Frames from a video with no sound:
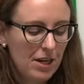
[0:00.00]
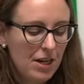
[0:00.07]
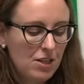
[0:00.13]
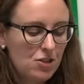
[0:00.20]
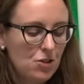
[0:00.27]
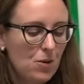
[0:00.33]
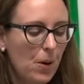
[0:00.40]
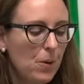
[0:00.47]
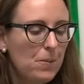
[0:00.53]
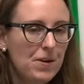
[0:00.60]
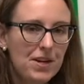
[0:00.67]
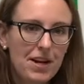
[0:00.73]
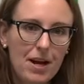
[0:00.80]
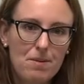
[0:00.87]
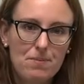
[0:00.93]
So you open
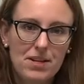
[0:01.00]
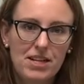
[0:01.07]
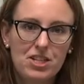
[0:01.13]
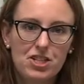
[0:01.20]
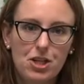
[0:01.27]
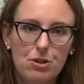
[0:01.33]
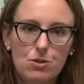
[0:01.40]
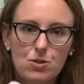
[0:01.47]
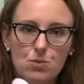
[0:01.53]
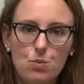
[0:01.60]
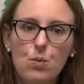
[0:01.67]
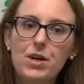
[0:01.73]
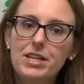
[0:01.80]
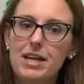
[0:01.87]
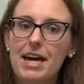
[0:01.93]
it up, and it shows
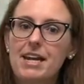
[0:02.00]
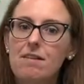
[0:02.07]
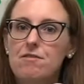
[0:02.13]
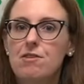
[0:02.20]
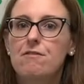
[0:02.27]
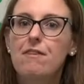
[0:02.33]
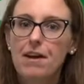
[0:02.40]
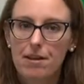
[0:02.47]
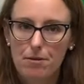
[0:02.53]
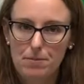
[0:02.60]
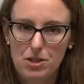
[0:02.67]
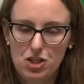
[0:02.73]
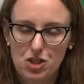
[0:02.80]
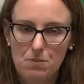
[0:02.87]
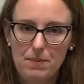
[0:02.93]
what kind of
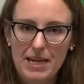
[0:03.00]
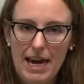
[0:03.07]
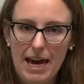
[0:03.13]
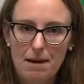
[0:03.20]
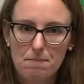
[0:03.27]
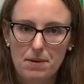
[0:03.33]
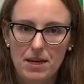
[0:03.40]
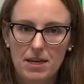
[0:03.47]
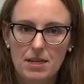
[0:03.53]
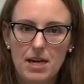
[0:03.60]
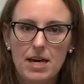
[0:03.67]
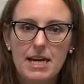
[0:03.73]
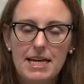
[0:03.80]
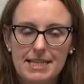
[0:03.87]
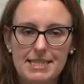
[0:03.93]
development should be happening
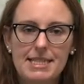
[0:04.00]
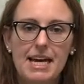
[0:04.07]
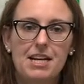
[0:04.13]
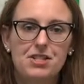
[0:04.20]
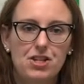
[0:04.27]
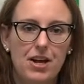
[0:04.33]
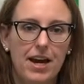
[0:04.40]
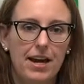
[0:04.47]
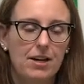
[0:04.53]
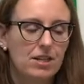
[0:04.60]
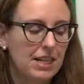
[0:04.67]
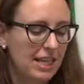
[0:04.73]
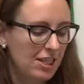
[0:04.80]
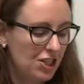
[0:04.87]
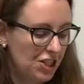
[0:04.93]
inside your egg on
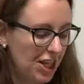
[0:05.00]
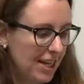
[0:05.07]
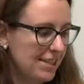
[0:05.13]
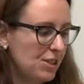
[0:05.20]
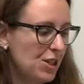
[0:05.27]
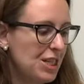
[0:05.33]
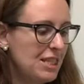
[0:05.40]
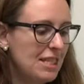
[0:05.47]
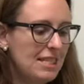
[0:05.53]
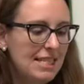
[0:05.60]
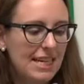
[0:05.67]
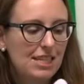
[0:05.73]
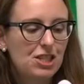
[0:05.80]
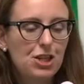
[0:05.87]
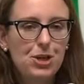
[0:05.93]
each day. So this is
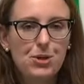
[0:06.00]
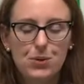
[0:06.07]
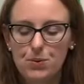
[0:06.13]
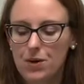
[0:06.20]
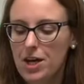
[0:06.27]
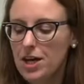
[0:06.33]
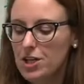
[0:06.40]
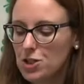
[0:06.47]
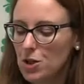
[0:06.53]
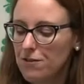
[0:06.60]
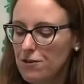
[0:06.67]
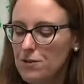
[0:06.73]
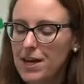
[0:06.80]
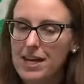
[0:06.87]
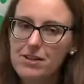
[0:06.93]
day 2. So if
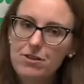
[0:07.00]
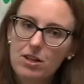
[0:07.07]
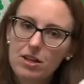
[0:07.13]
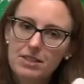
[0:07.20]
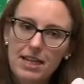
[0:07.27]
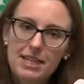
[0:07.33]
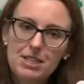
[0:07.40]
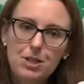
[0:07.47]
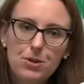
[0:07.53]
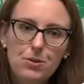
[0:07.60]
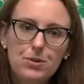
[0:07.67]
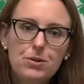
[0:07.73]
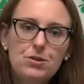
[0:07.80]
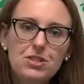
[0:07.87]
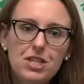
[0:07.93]
you candle on day 2,
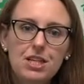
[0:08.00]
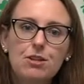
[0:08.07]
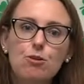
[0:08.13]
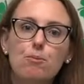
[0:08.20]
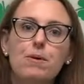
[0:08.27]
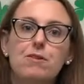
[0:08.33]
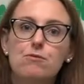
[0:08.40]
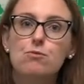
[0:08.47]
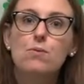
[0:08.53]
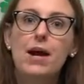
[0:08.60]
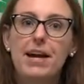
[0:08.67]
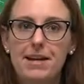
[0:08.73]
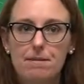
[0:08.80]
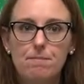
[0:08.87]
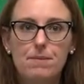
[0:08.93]
you'll see a little bit of
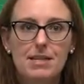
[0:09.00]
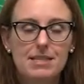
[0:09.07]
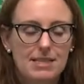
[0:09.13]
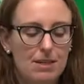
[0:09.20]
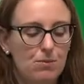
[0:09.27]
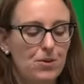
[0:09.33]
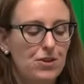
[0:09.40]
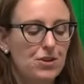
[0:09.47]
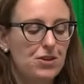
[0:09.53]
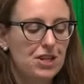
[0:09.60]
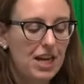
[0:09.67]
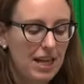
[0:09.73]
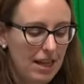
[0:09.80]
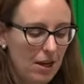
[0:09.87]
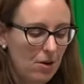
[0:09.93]
red mixed in with your
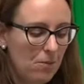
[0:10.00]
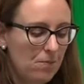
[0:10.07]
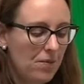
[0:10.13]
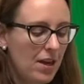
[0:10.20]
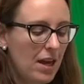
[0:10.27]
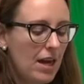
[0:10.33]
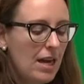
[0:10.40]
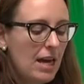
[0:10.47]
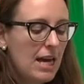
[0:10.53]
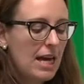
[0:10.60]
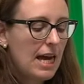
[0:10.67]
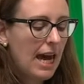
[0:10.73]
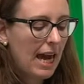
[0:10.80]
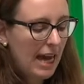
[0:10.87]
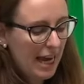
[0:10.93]
yellow.
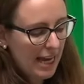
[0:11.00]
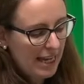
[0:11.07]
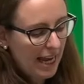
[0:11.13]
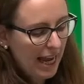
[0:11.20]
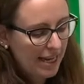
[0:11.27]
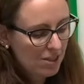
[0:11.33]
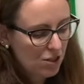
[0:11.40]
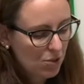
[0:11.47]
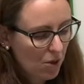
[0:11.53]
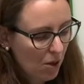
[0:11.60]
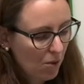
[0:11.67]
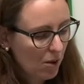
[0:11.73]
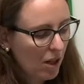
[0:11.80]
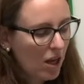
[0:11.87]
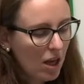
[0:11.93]
And as you
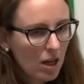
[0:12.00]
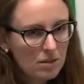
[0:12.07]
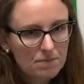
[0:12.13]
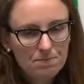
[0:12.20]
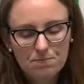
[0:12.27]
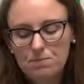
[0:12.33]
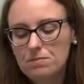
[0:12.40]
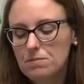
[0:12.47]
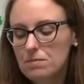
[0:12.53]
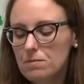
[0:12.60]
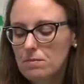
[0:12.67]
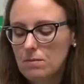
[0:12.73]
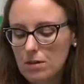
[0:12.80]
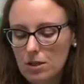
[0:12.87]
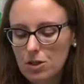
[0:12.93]
go along,
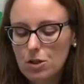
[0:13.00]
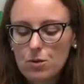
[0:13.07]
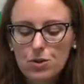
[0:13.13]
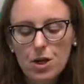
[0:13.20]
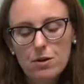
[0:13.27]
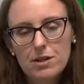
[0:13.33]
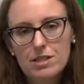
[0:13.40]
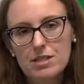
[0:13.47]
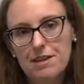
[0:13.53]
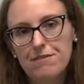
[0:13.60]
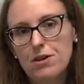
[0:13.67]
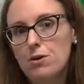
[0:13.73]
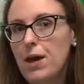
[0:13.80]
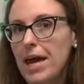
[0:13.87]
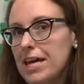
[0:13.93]
You'll notice if
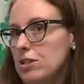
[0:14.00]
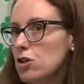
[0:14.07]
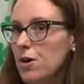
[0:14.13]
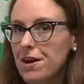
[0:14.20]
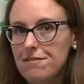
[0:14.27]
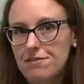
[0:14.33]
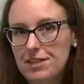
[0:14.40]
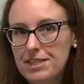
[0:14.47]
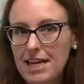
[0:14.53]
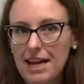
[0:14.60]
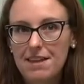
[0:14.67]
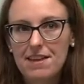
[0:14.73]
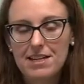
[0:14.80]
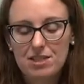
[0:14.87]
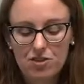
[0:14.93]
you candle every day,
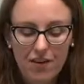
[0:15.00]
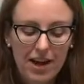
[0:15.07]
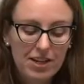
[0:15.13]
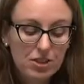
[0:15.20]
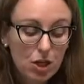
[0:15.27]
that's fine.